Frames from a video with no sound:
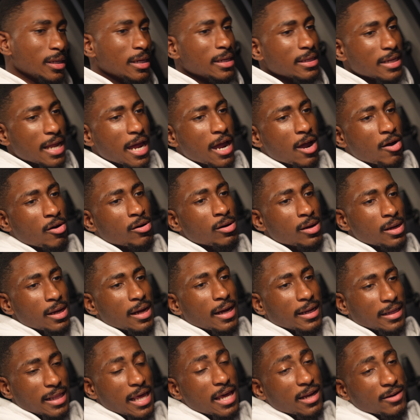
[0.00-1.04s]
Now,
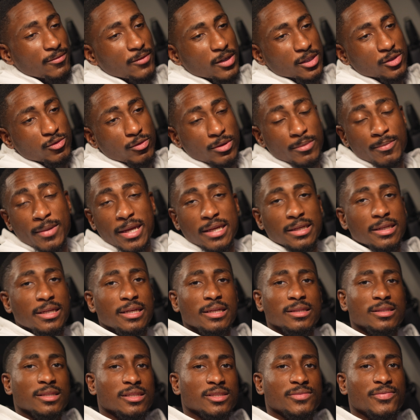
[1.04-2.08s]
a lot of us we may
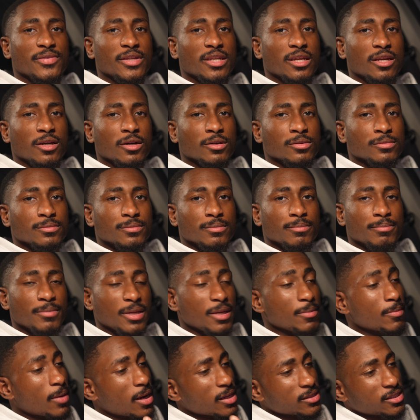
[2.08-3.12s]
need this video.
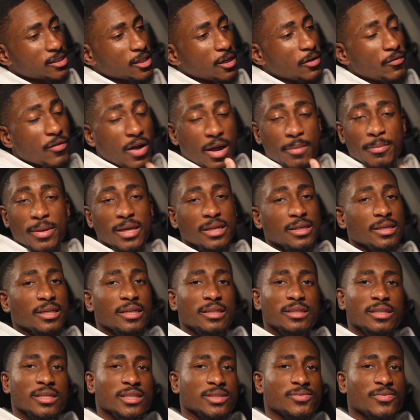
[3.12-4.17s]
Me myself, I may
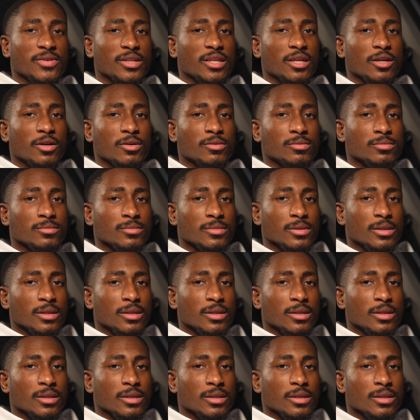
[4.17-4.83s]
need this video.